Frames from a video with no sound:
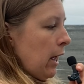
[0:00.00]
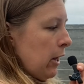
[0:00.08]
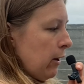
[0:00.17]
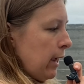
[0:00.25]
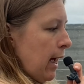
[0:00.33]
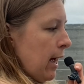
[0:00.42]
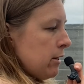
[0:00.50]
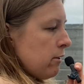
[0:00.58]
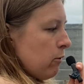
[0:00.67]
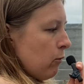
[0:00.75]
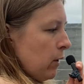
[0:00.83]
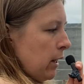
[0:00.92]
And I add
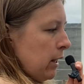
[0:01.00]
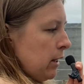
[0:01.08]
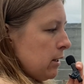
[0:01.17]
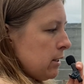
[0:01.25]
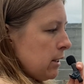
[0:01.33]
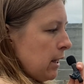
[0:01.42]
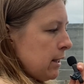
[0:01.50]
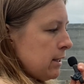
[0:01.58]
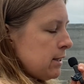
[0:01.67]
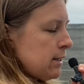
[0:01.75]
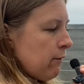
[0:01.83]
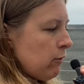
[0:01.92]
3 to get to
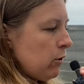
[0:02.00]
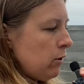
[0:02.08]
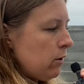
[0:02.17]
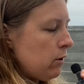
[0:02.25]
7.